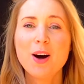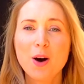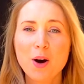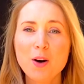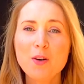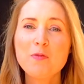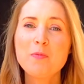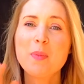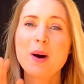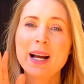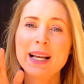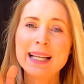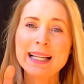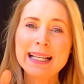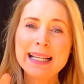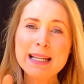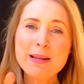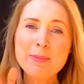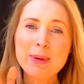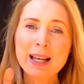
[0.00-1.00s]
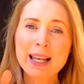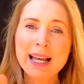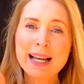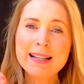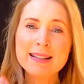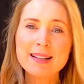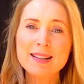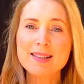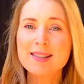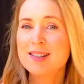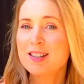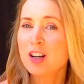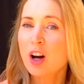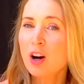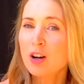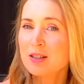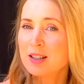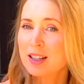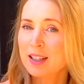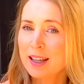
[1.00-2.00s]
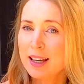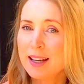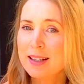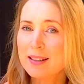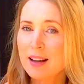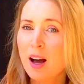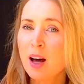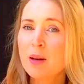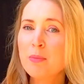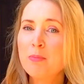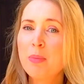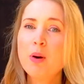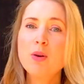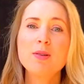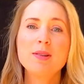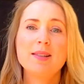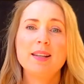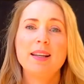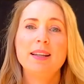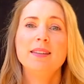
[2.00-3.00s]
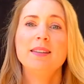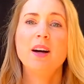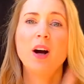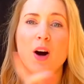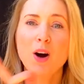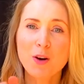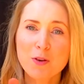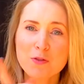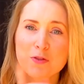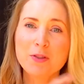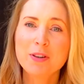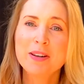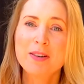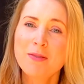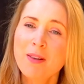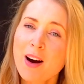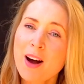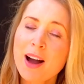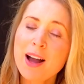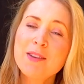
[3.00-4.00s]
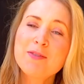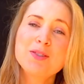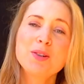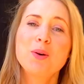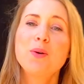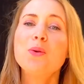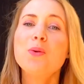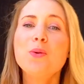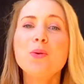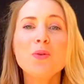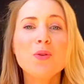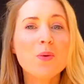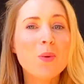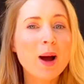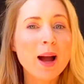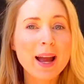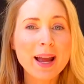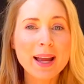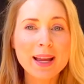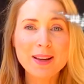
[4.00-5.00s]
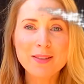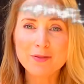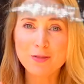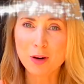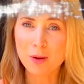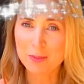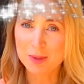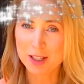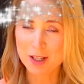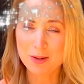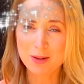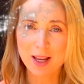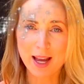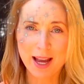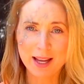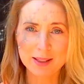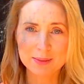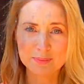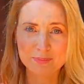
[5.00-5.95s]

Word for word: of my LYMA Laser starter kit unboxing after it arrived all the way from the UK.